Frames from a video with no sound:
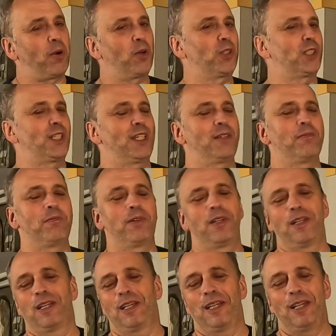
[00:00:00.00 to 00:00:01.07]
part-time
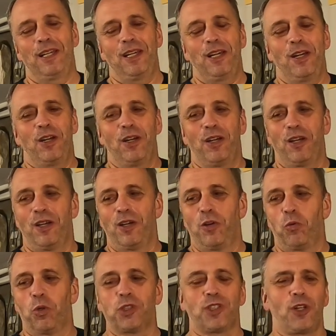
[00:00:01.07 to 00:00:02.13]

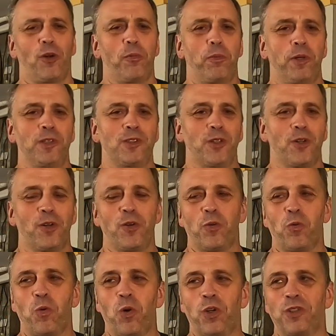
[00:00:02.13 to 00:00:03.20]
wood
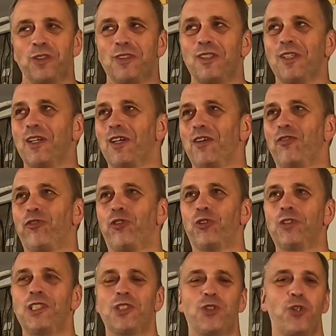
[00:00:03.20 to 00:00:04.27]
carpenter, wood
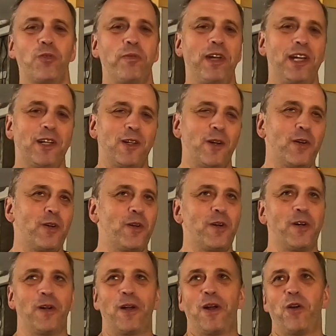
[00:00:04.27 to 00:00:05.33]
furniture
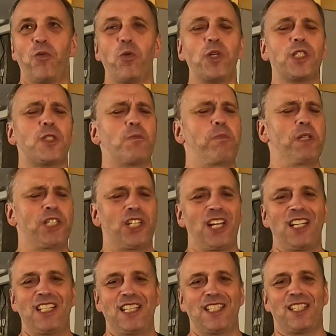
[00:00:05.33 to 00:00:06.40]
maker, wood
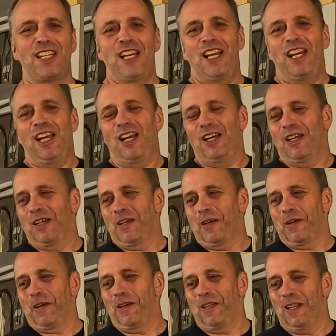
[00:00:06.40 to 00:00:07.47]
specialist.
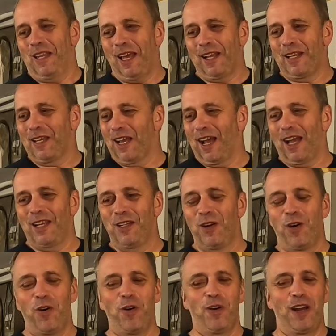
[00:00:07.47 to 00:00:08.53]
Like I
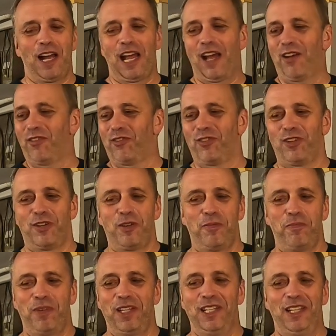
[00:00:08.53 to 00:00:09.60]
know I have
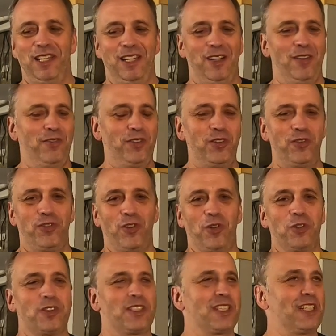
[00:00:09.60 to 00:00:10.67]
many of you
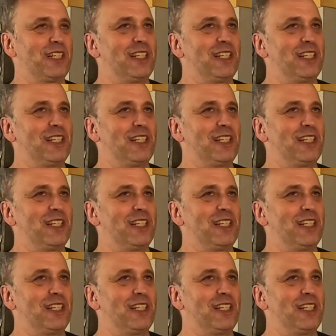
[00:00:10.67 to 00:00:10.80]
folks.